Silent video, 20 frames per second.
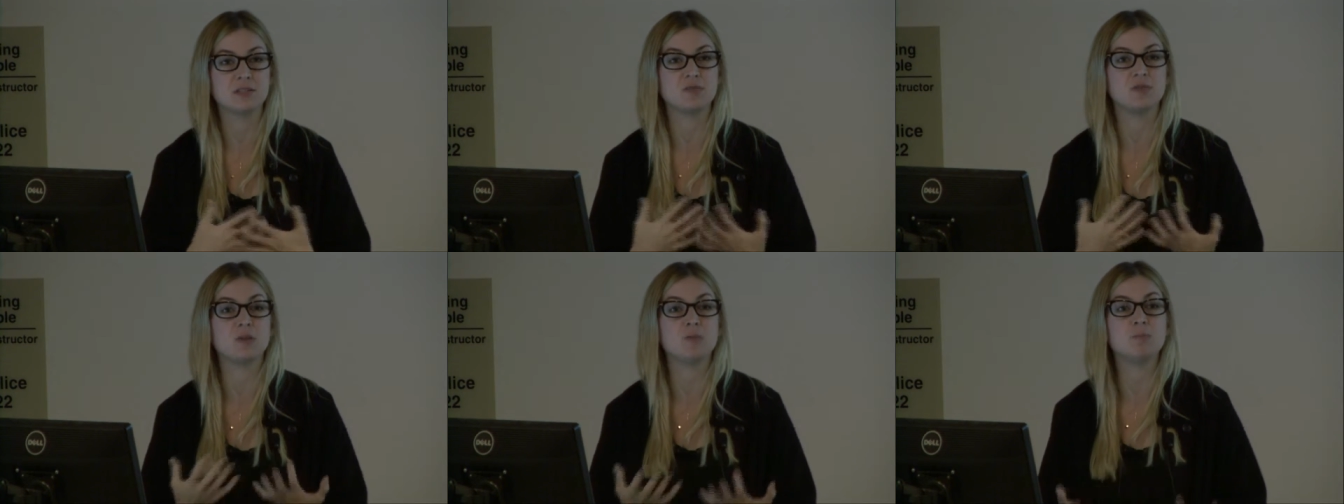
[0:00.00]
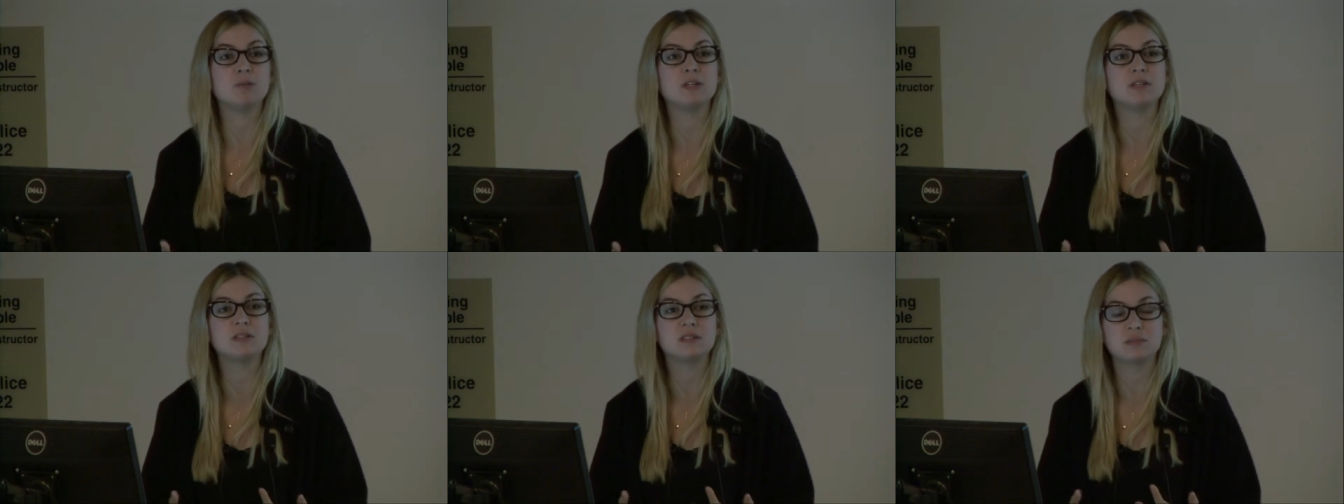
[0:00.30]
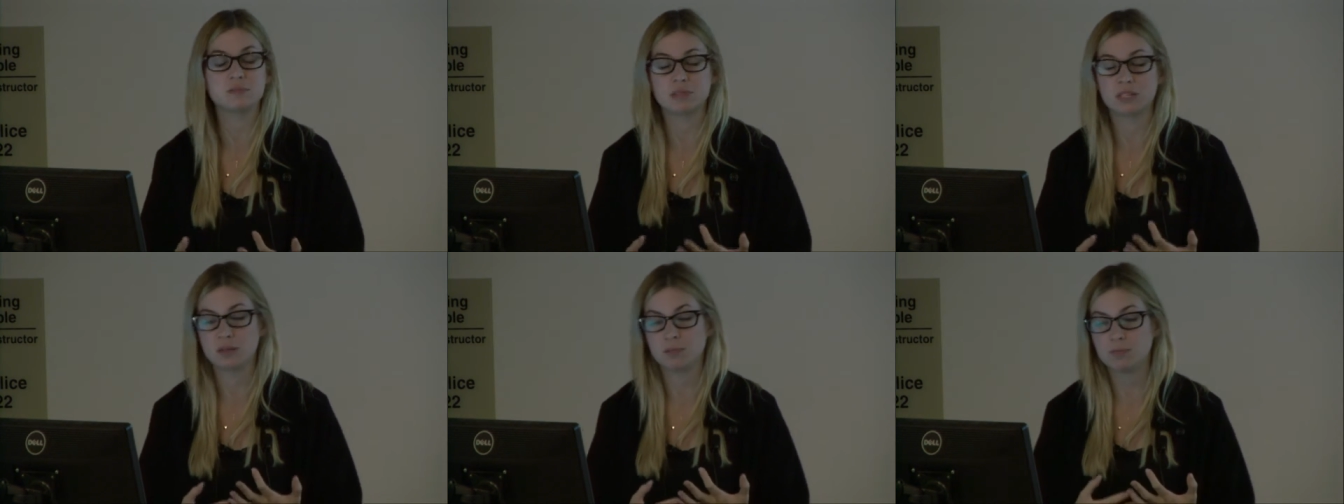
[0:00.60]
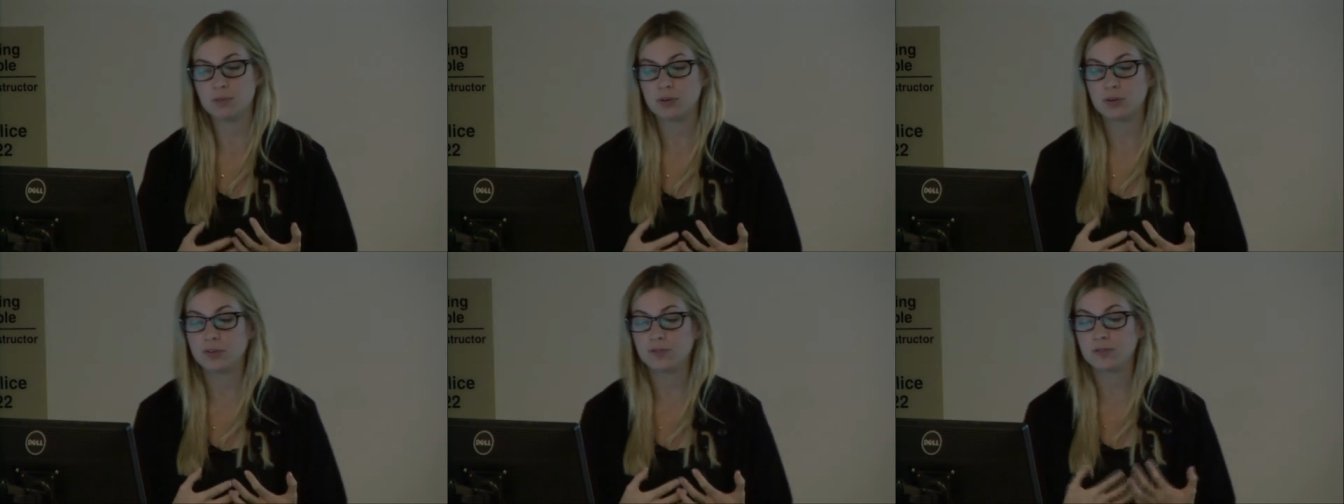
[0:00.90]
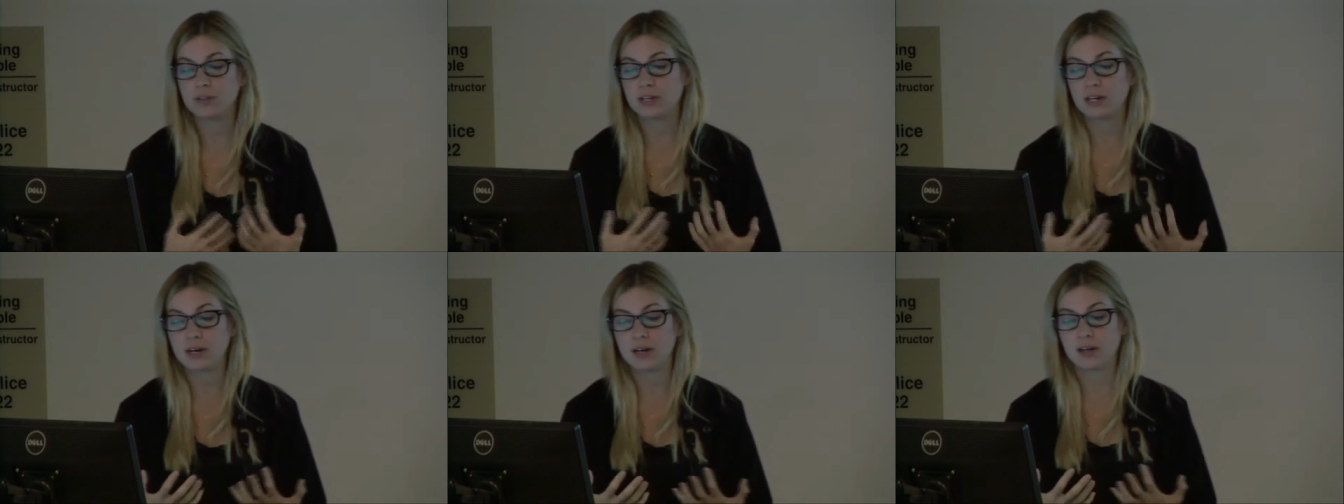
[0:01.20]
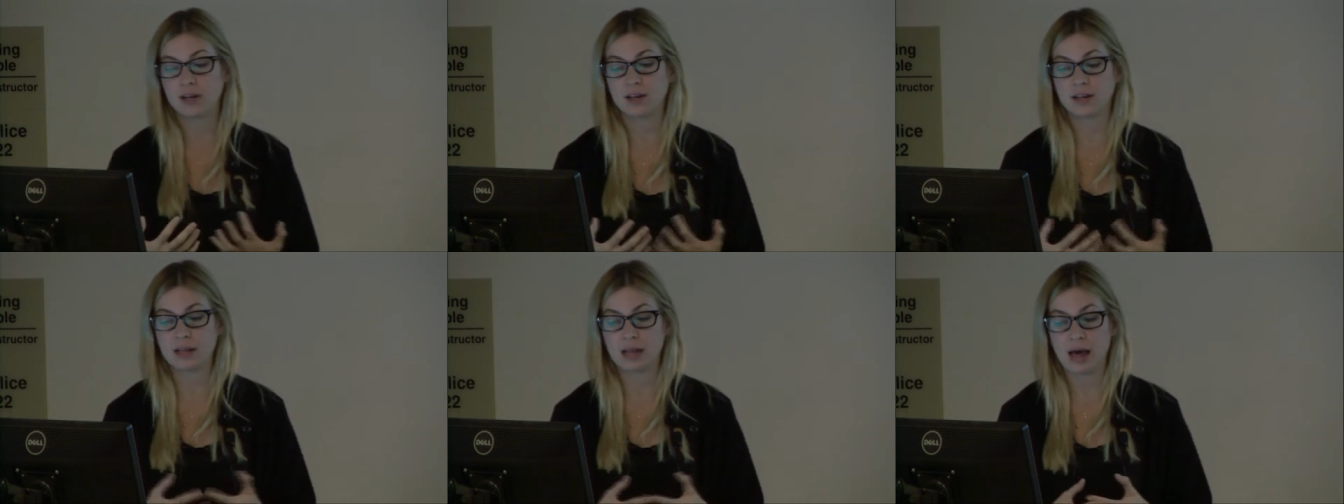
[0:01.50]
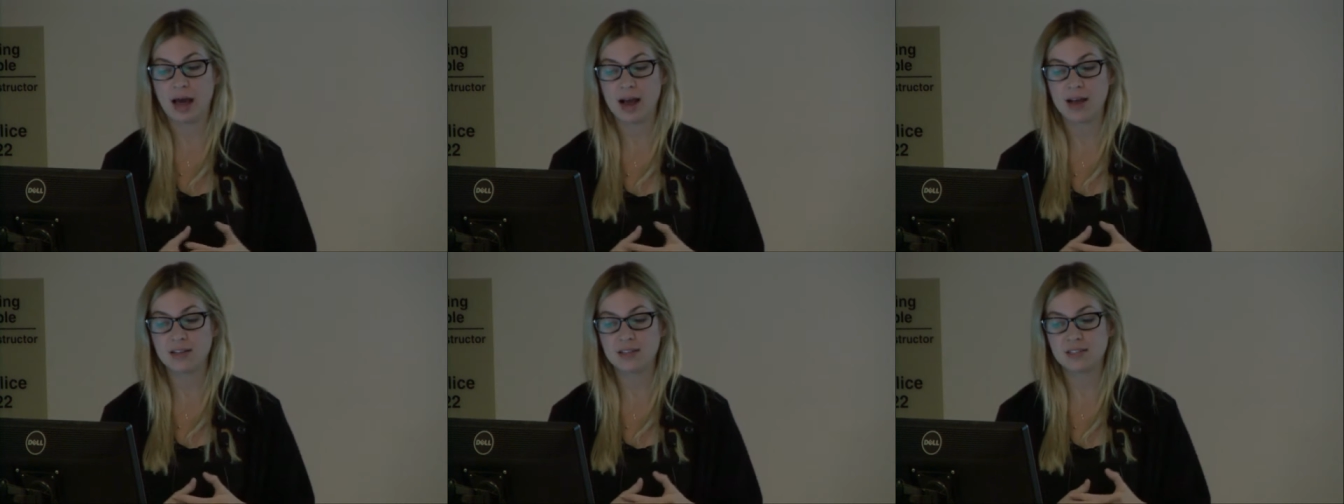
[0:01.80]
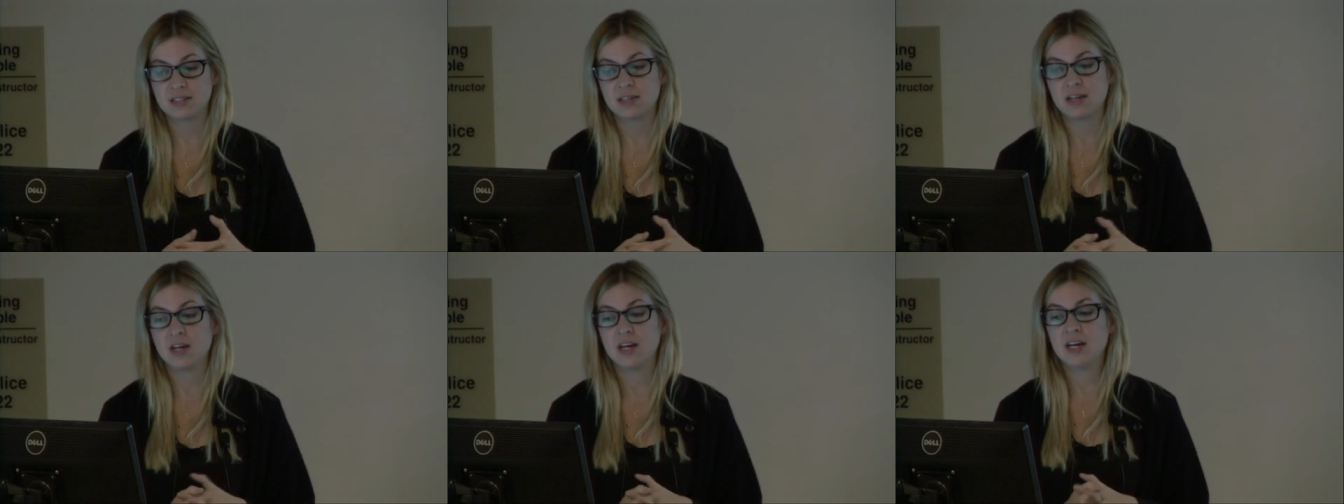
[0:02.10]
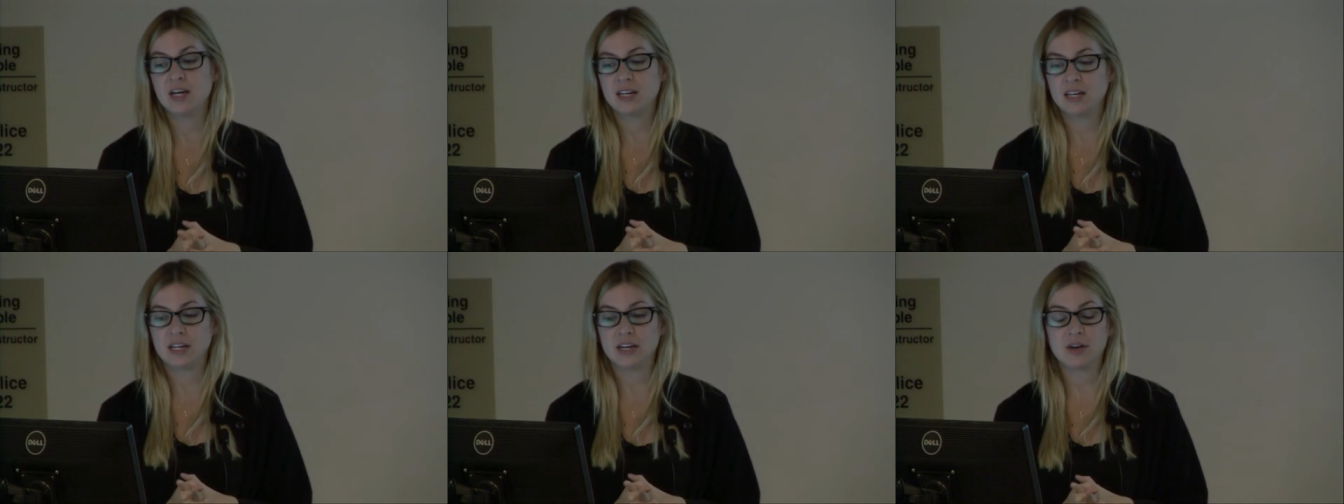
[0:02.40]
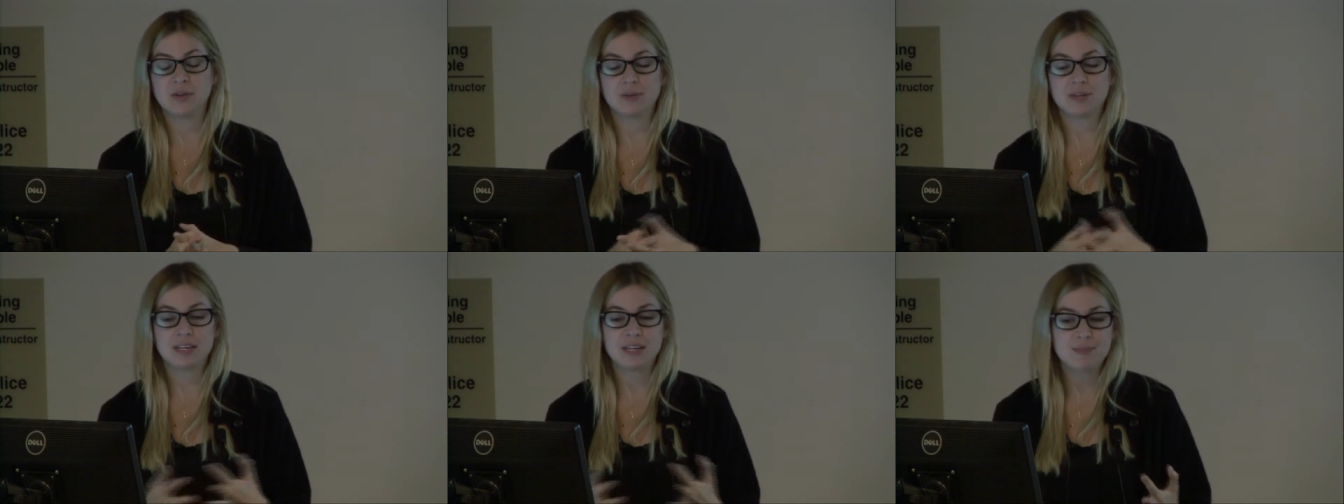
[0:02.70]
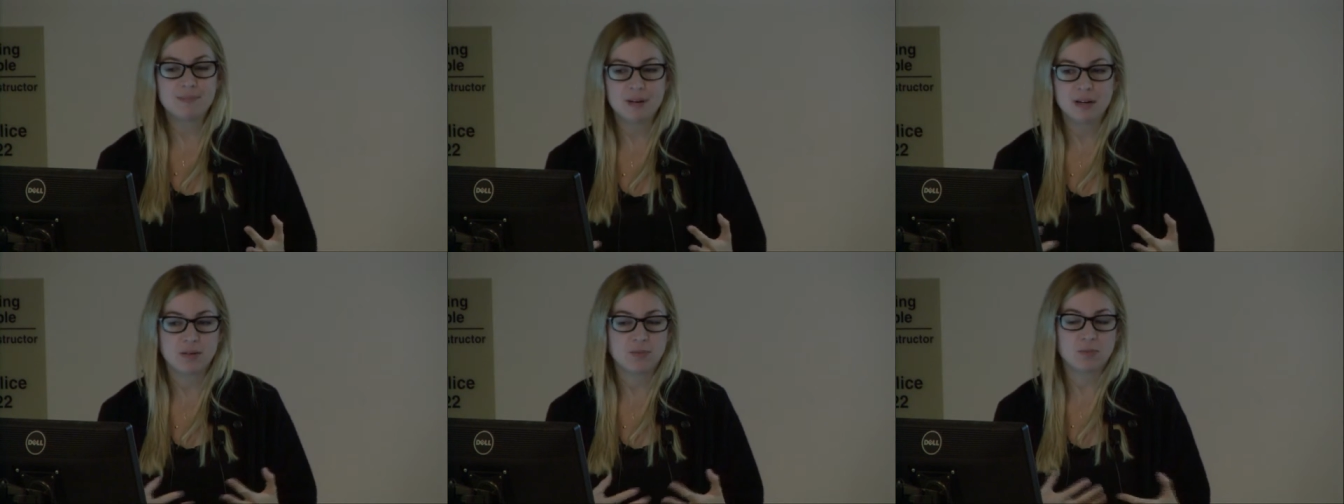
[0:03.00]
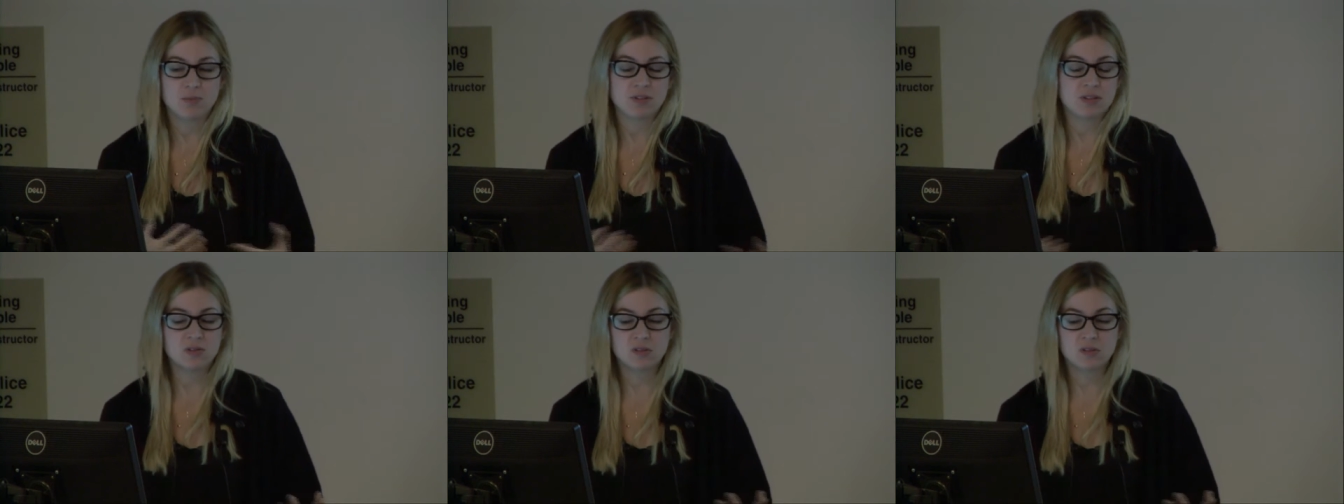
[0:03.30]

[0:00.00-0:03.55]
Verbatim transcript: If you build something beautifully and it can last, you know, keep it.